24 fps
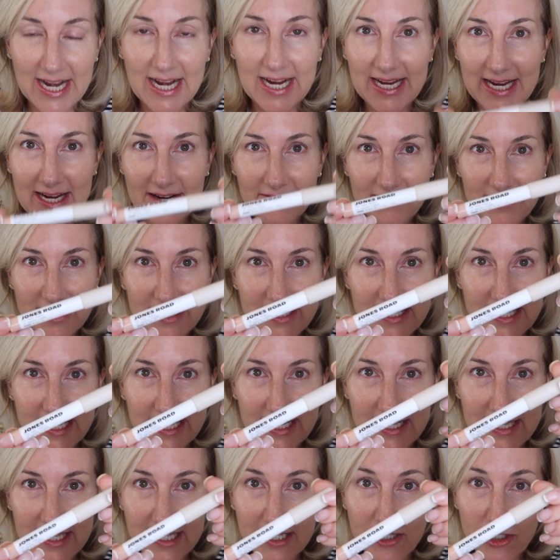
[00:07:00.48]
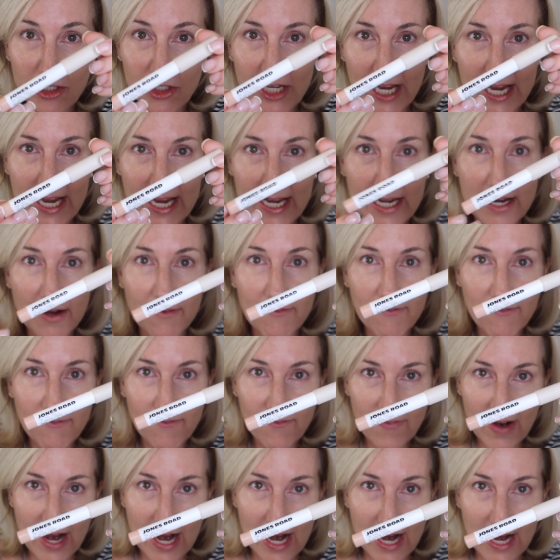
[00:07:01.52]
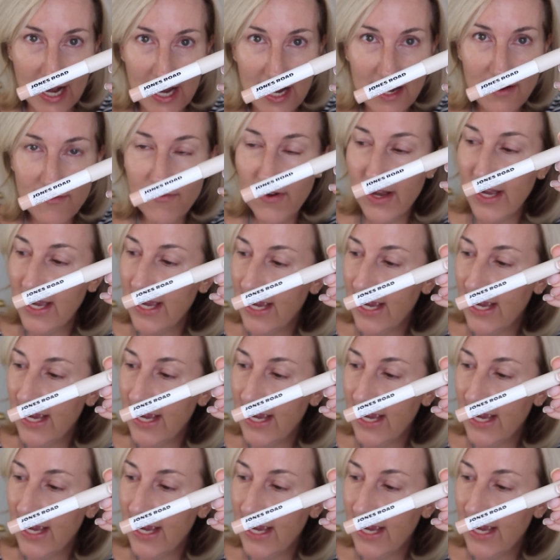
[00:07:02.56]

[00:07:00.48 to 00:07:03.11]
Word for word: I have this in the shade five.